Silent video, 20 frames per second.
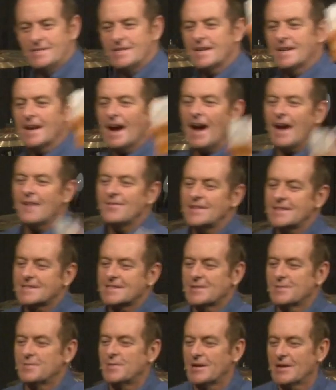She gave this
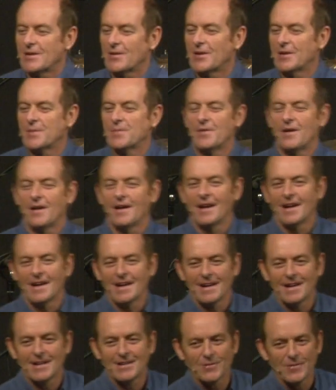to me on my
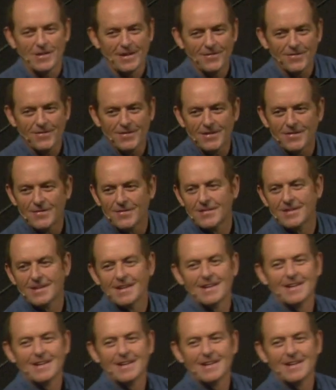25th